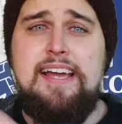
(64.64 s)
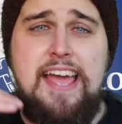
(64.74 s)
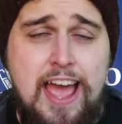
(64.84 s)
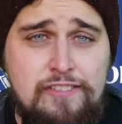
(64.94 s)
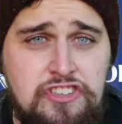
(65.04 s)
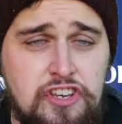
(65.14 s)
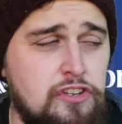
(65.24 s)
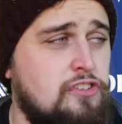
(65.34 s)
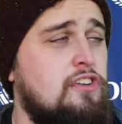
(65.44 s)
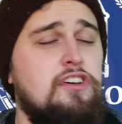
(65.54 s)
like
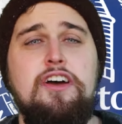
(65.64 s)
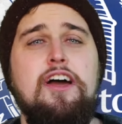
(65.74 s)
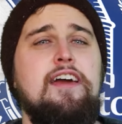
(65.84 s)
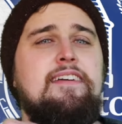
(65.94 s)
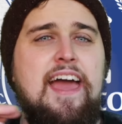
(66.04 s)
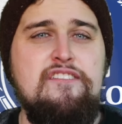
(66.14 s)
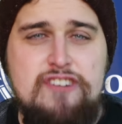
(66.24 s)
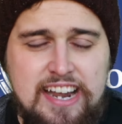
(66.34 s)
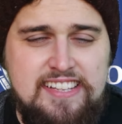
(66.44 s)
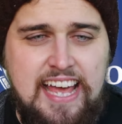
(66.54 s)
Everton getting
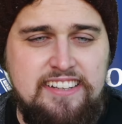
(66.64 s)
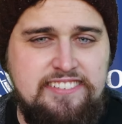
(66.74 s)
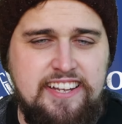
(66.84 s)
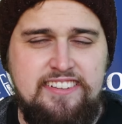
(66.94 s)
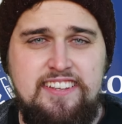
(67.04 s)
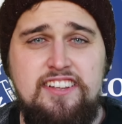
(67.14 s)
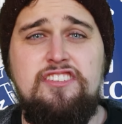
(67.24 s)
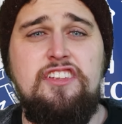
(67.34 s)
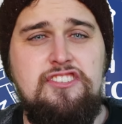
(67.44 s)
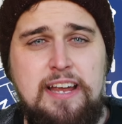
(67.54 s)
relegated
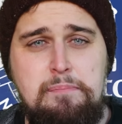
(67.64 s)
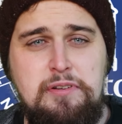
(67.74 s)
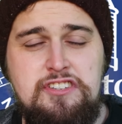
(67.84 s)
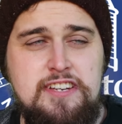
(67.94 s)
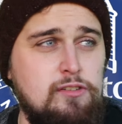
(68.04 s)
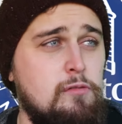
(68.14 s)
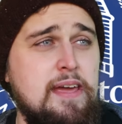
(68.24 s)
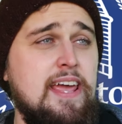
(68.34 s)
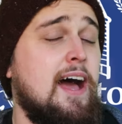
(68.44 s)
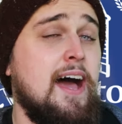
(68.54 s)
to the Championship will
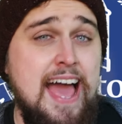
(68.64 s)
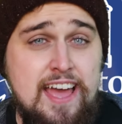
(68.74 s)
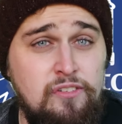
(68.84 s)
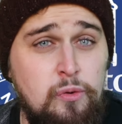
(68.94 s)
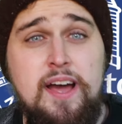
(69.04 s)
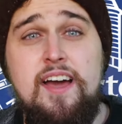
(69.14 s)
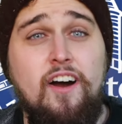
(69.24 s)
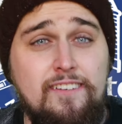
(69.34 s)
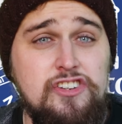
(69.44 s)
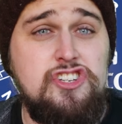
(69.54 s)
be a hell
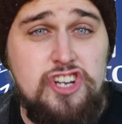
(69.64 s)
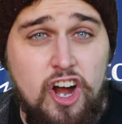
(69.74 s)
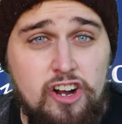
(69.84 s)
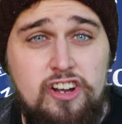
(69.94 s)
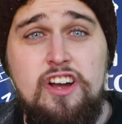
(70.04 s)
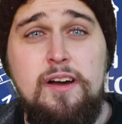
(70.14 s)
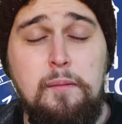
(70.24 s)
of a shock.